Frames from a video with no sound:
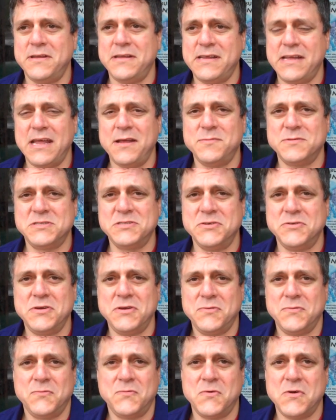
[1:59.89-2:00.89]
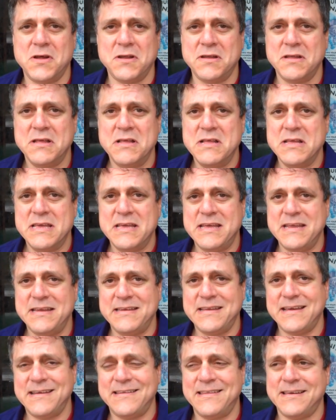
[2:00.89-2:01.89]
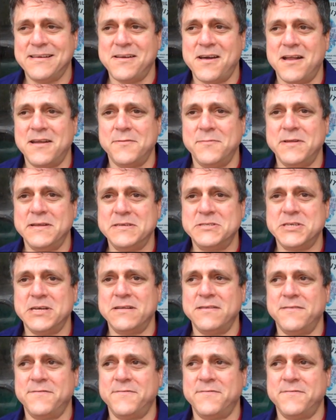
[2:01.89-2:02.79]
He keeps doing what he did that got him in jail in the